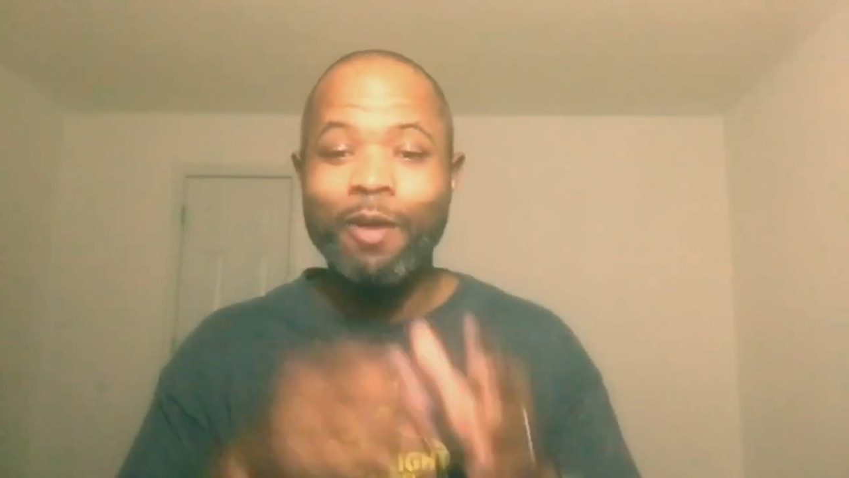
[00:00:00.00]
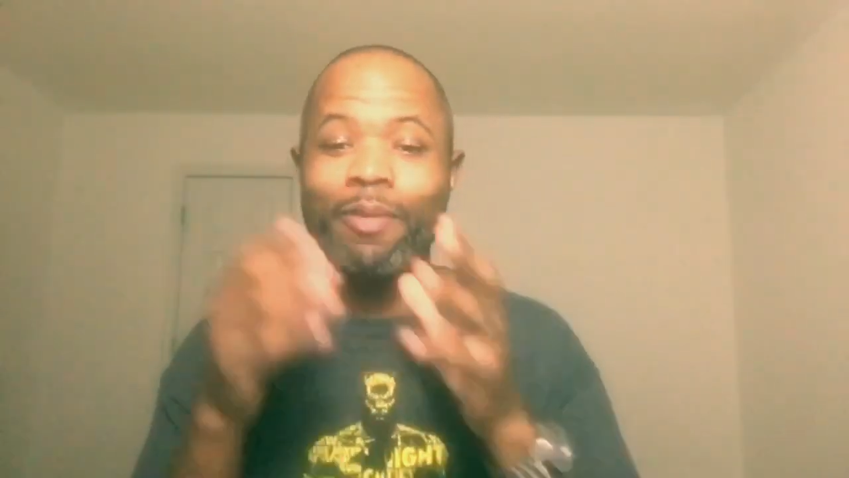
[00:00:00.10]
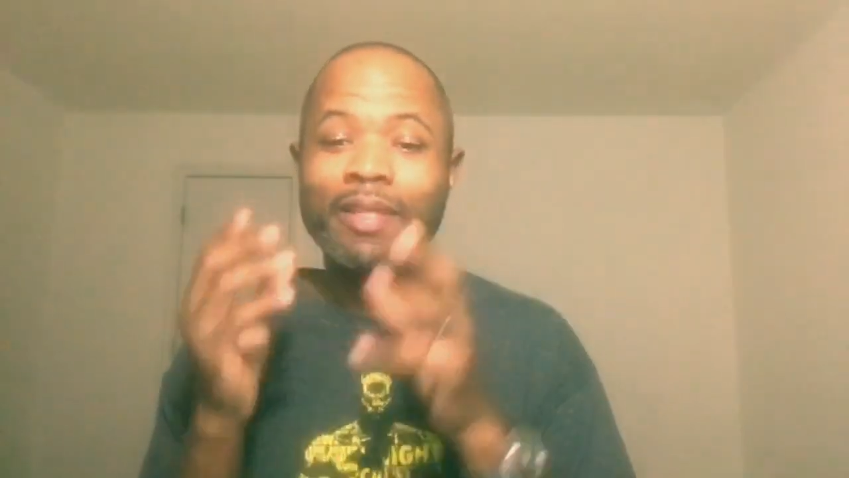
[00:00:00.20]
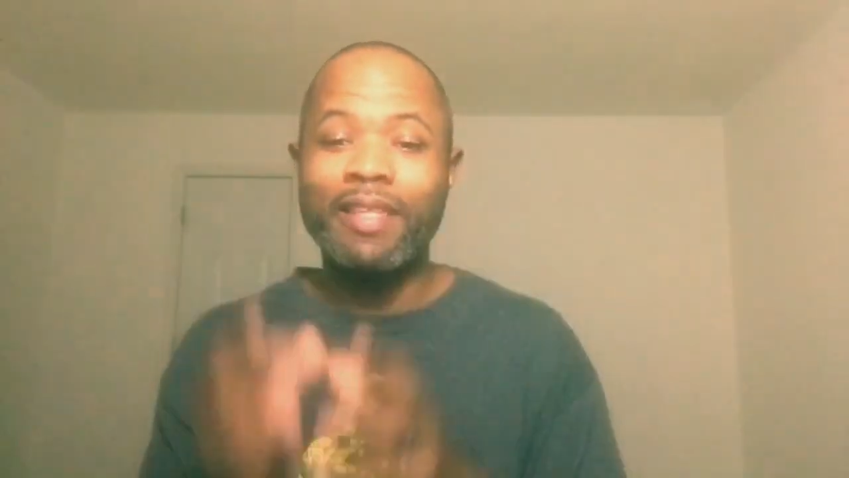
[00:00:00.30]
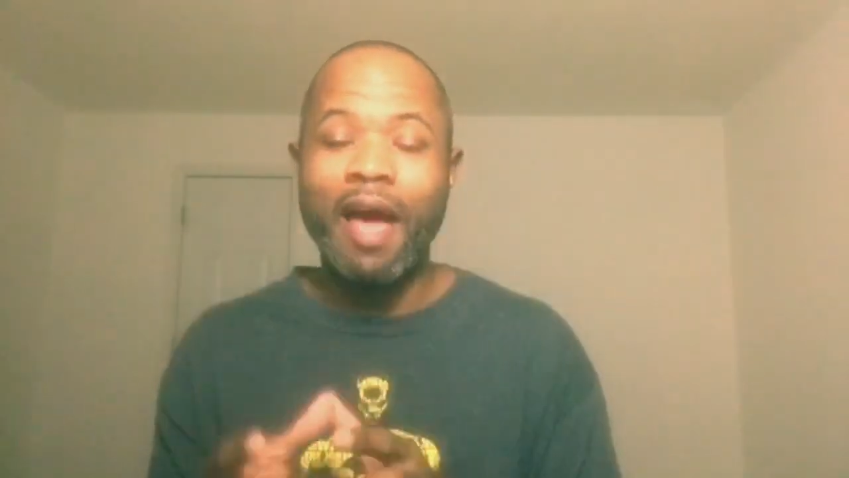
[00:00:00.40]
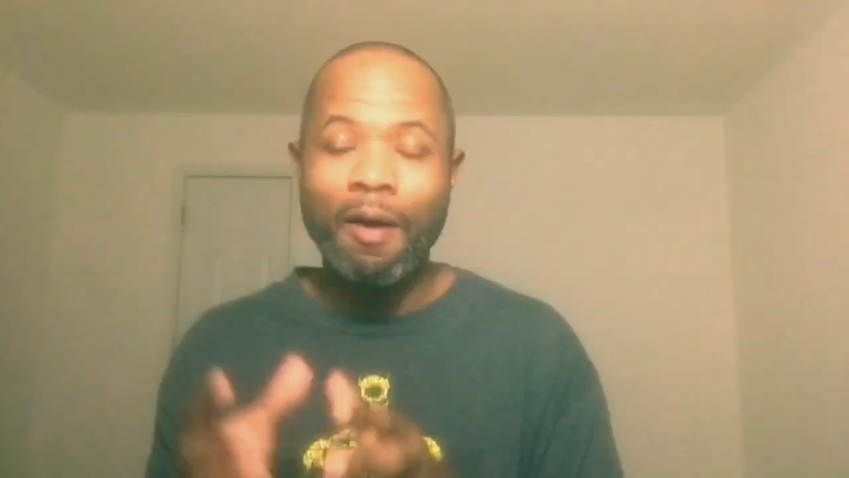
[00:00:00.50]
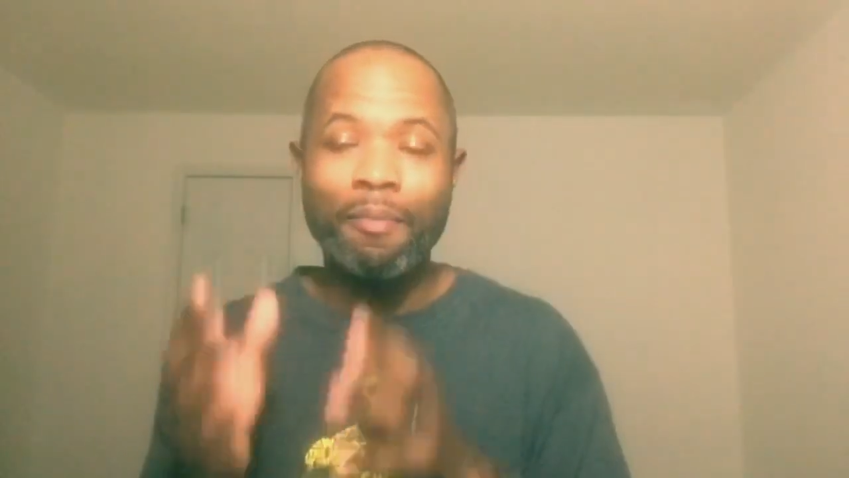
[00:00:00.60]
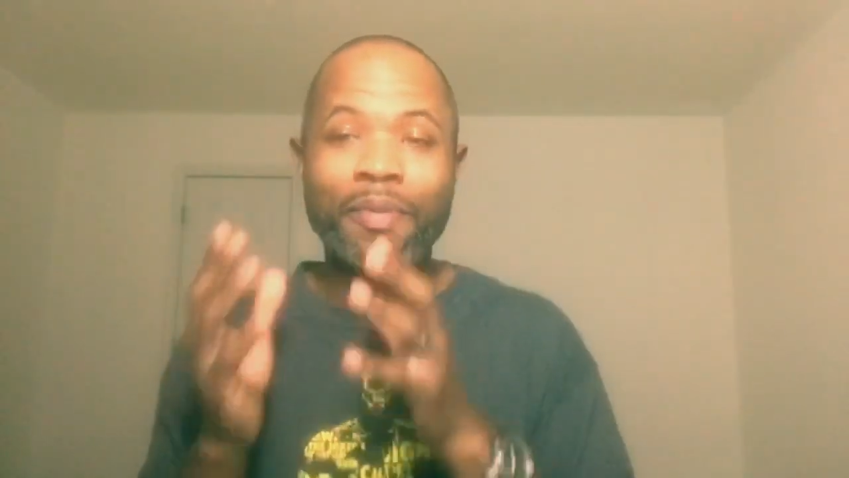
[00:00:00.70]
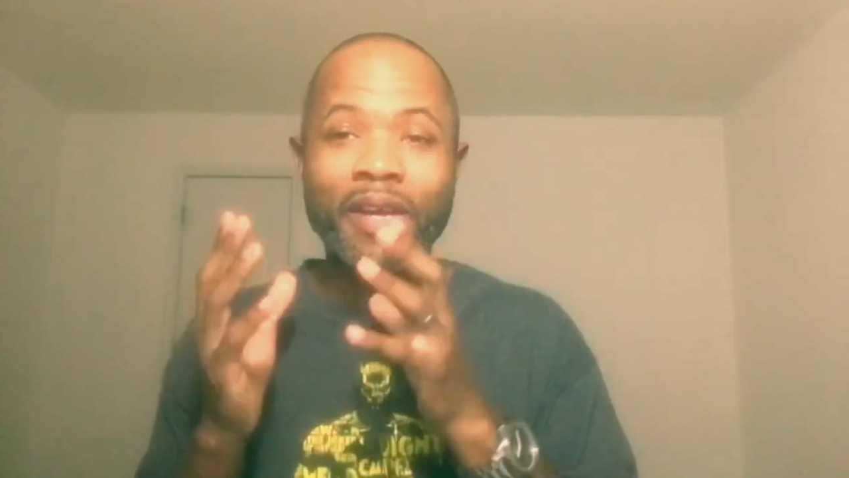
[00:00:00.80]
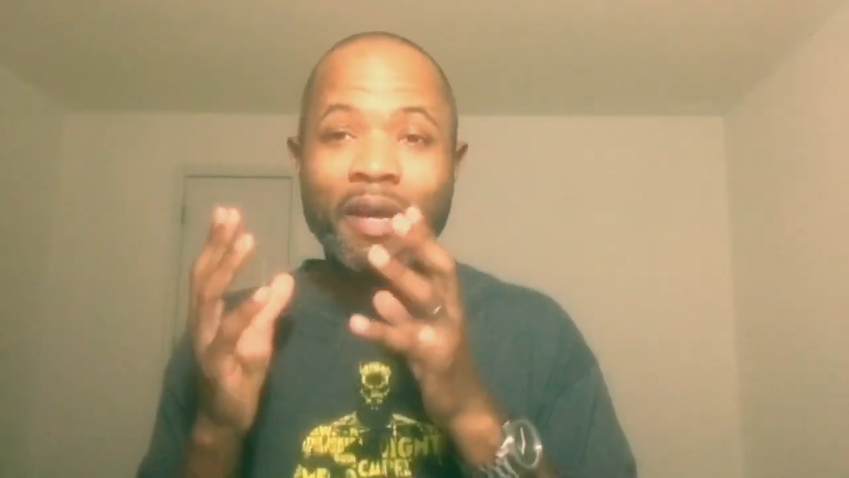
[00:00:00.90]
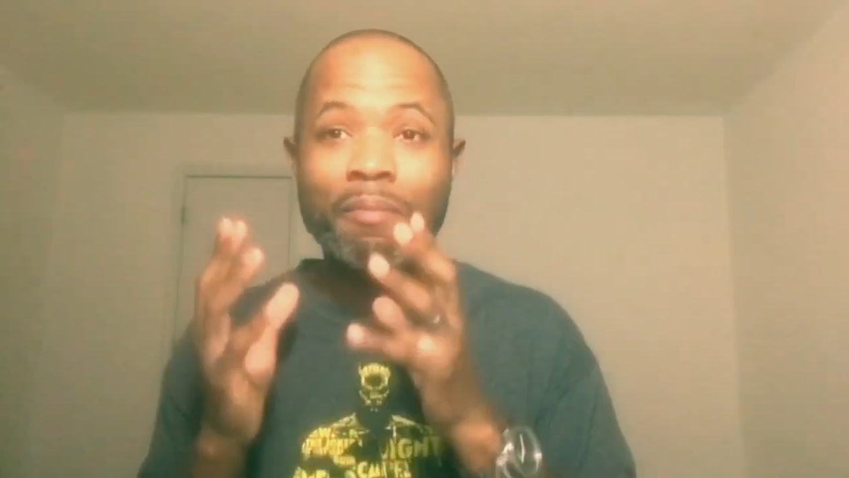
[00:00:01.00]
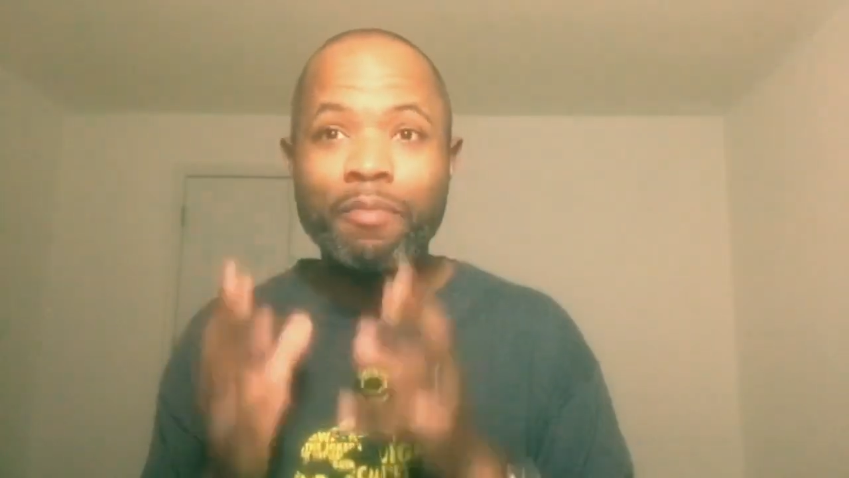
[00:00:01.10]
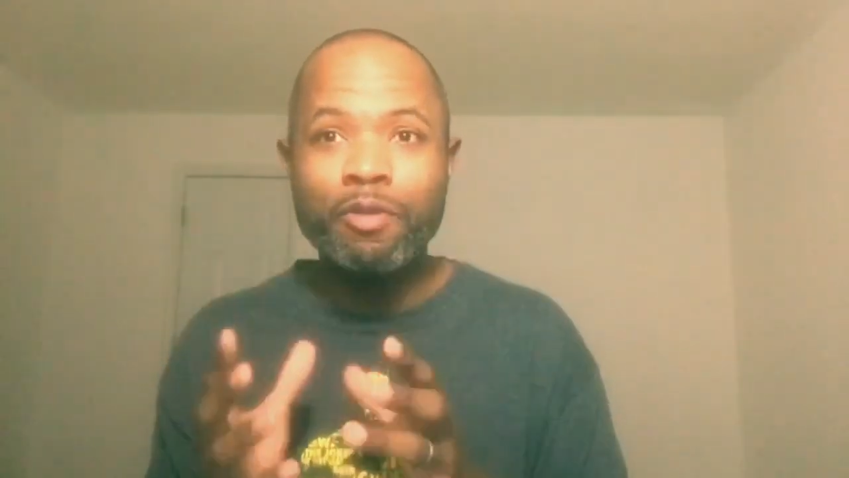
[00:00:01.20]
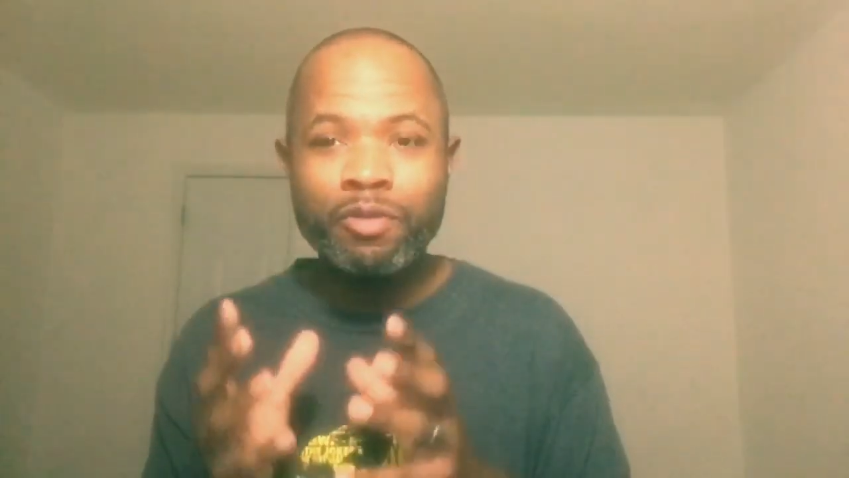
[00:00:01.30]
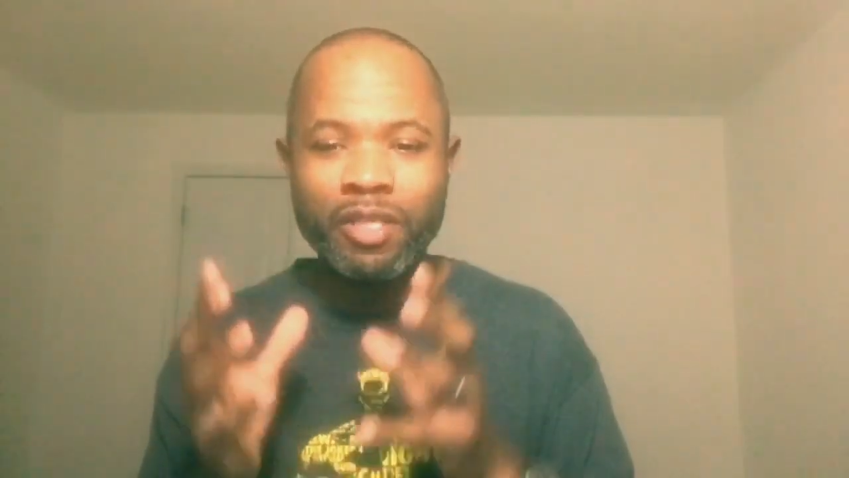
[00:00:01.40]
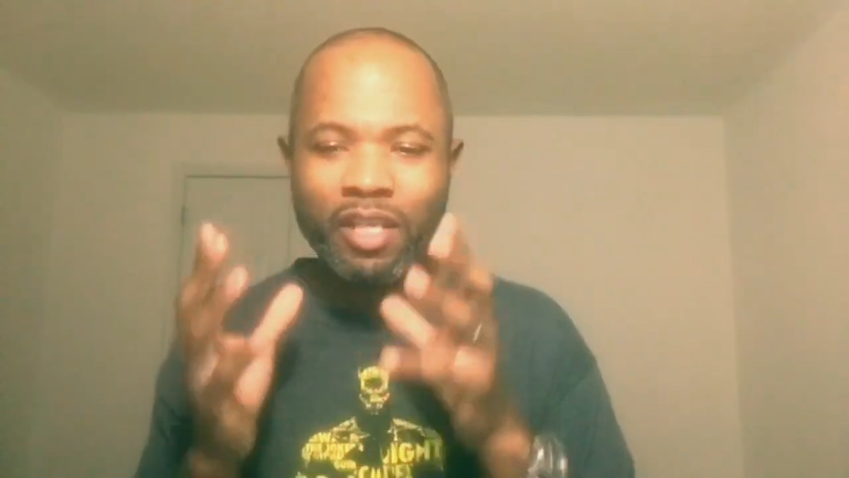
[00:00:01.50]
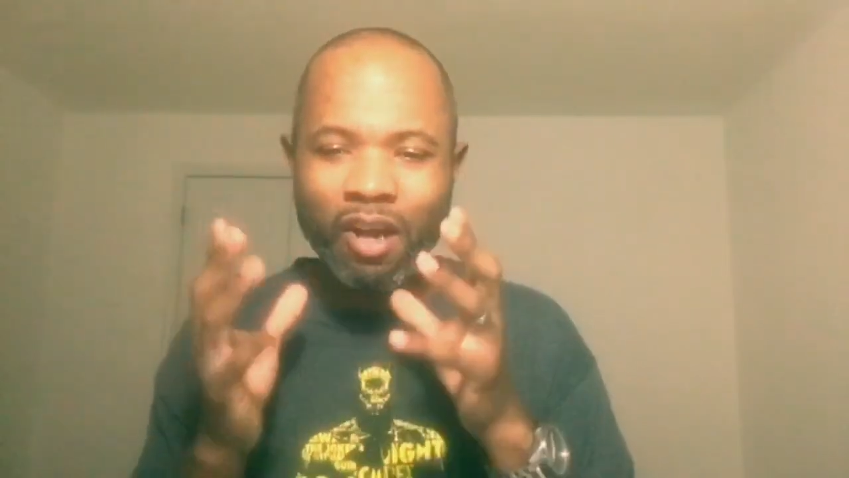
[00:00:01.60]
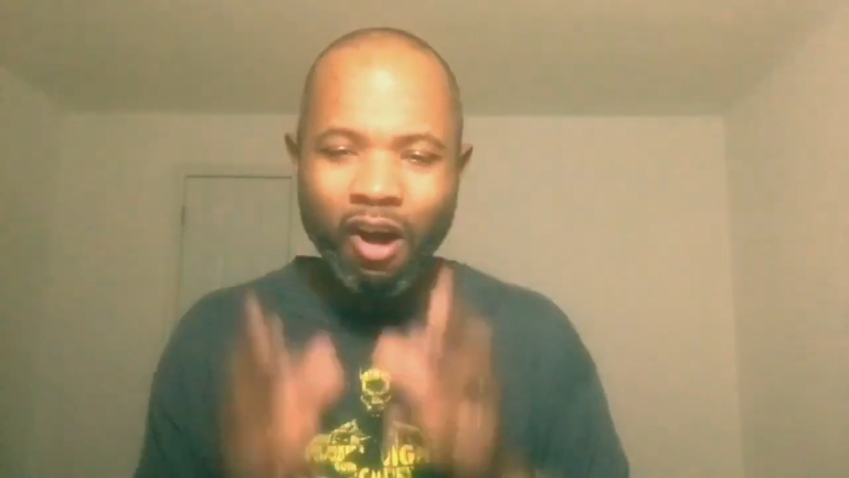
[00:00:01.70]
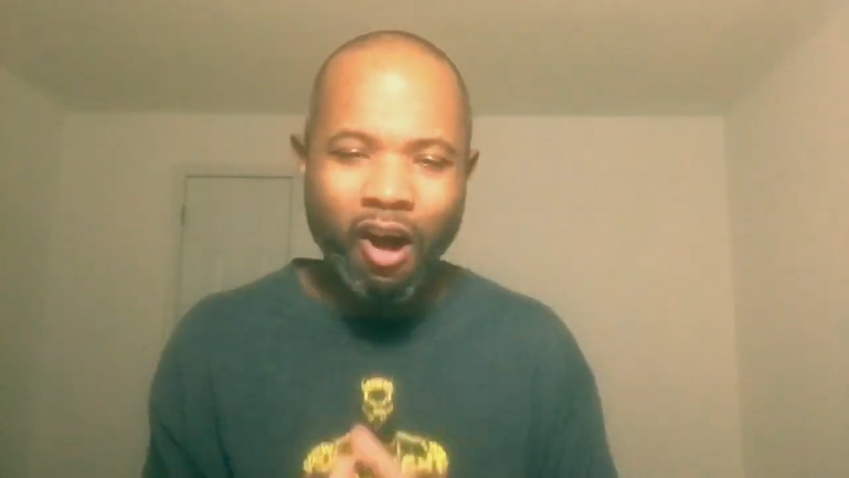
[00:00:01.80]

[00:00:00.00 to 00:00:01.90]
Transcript: without being a music